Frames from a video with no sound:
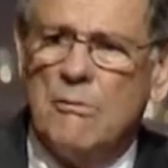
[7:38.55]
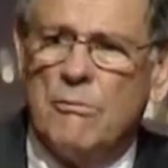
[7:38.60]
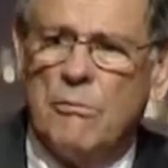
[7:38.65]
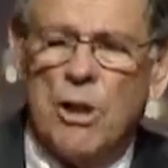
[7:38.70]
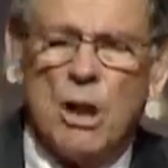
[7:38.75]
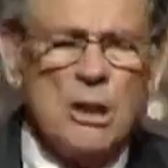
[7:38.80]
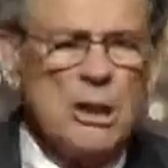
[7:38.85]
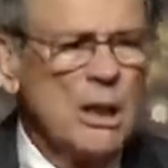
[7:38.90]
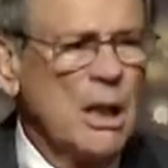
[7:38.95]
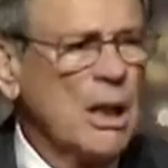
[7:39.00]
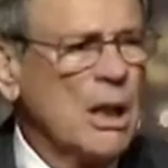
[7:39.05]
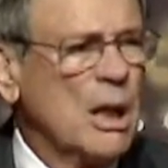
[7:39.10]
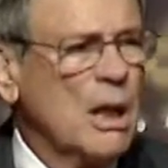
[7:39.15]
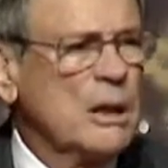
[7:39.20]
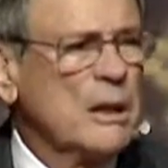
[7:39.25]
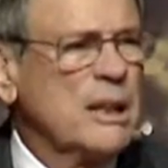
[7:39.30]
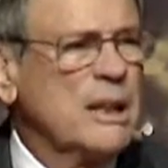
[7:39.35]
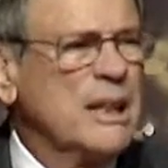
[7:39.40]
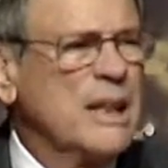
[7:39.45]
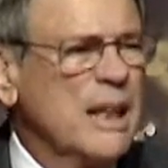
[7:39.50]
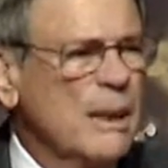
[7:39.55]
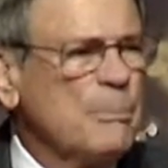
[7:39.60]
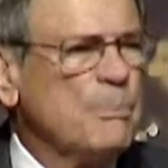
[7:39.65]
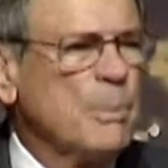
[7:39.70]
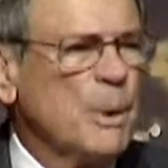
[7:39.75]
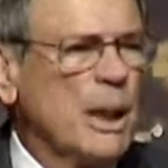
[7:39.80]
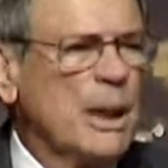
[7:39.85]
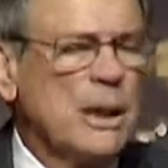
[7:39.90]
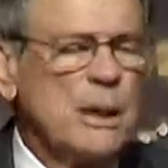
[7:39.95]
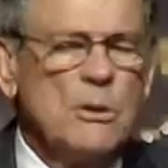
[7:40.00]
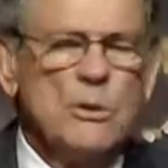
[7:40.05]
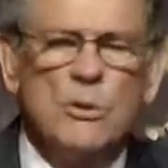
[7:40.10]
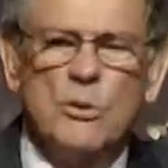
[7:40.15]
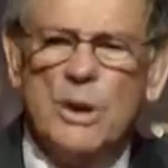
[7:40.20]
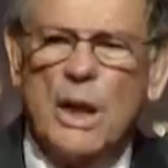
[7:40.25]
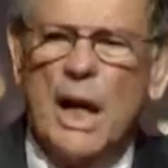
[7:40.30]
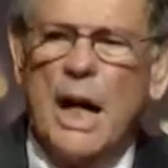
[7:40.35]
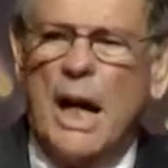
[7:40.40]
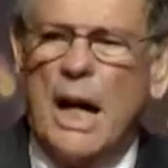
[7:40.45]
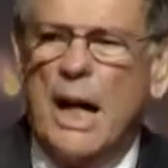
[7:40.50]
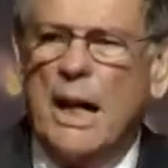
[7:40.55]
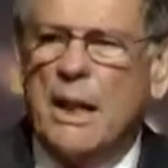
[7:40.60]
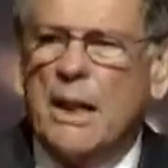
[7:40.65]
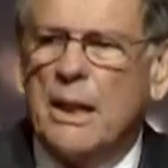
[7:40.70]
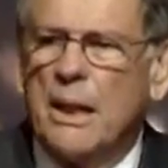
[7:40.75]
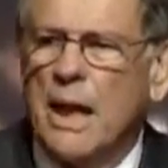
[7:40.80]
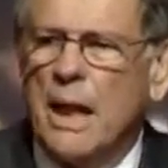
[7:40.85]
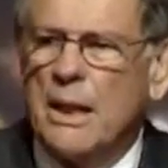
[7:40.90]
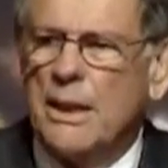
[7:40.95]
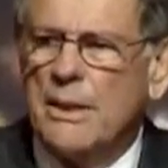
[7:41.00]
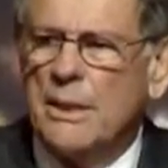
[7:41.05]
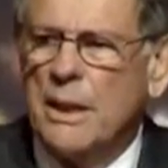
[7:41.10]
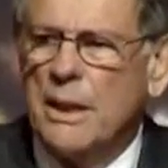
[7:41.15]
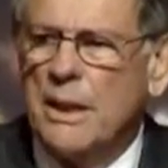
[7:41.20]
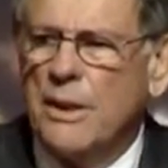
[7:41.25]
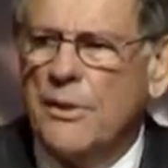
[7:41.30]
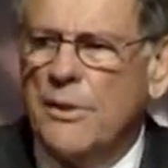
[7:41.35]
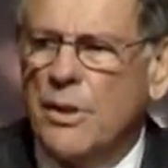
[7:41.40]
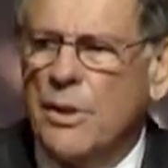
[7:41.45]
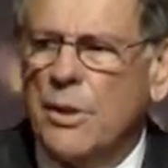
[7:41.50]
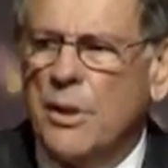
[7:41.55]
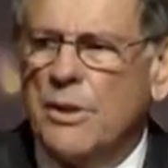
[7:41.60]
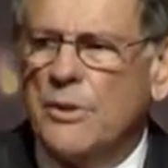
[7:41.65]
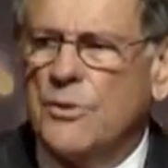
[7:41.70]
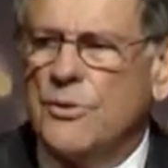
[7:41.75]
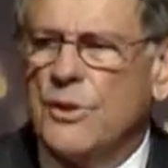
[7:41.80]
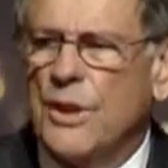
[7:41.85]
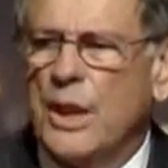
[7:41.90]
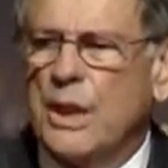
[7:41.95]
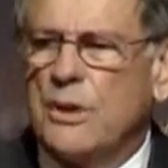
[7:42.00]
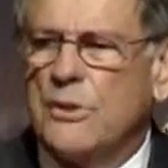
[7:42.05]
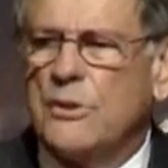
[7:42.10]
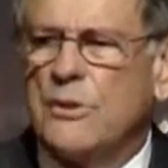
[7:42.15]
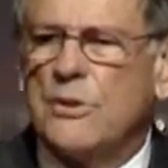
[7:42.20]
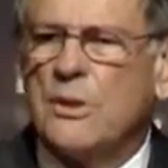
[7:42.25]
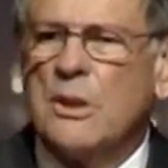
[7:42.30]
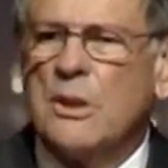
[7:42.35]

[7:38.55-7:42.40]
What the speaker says: Rudyard Kipling, who died in 1936,